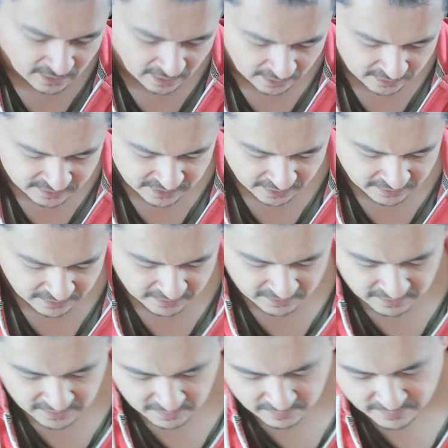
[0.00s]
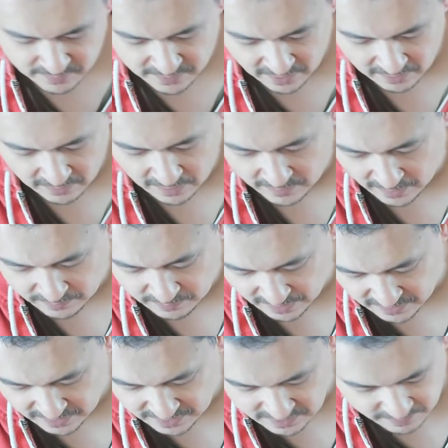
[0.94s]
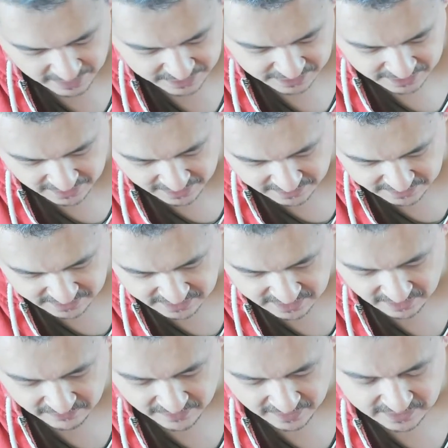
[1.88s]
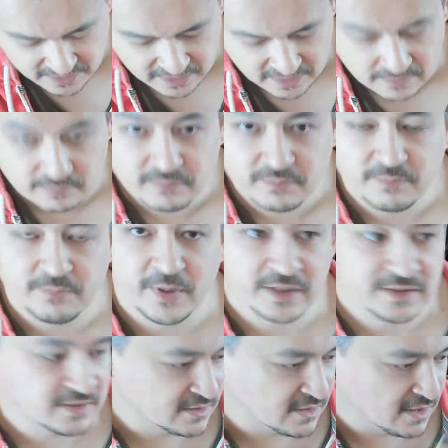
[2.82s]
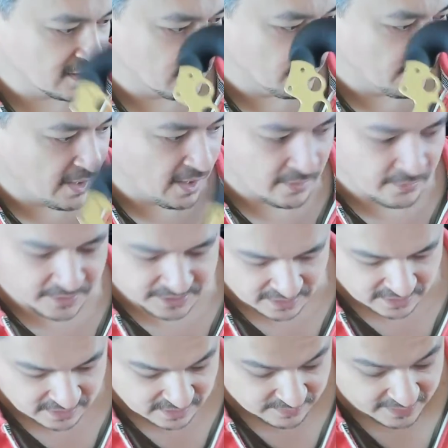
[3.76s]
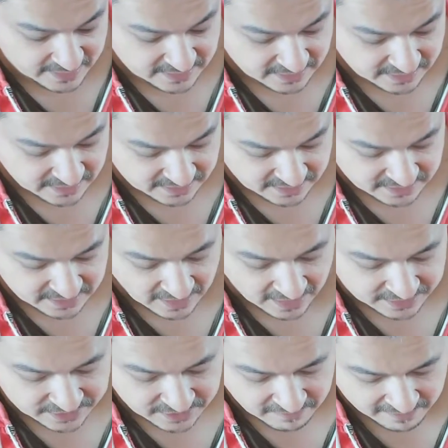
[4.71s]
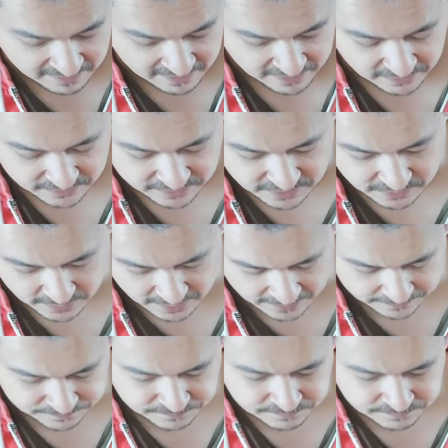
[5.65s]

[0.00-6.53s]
So you can. I need to measure these to see if there's any buttons I can buy, which I can just attach directly onto it.